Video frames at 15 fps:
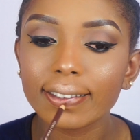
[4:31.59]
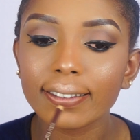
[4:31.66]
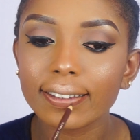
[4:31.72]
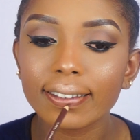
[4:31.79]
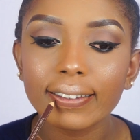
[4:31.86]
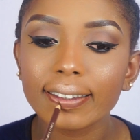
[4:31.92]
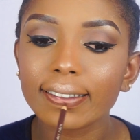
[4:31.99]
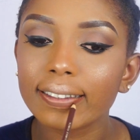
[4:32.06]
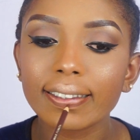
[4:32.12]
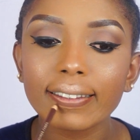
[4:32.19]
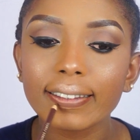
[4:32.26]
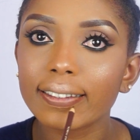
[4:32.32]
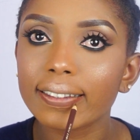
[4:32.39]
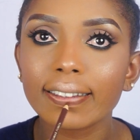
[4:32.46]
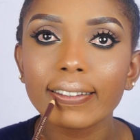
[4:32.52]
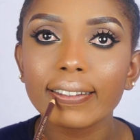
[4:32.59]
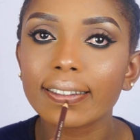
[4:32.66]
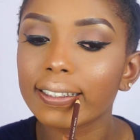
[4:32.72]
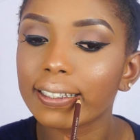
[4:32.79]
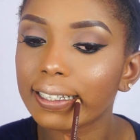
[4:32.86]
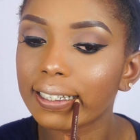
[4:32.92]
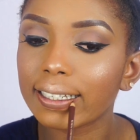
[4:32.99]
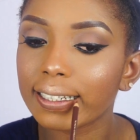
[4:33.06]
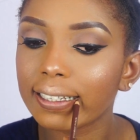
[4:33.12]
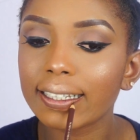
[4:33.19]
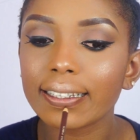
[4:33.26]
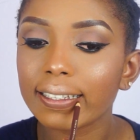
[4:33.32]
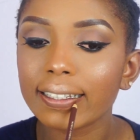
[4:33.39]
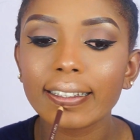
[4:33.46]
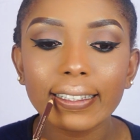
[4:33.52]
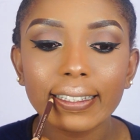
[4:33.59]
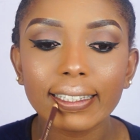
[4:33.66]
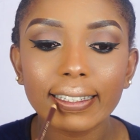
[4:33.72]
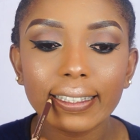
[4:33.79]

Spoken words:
the name of everything I use in this video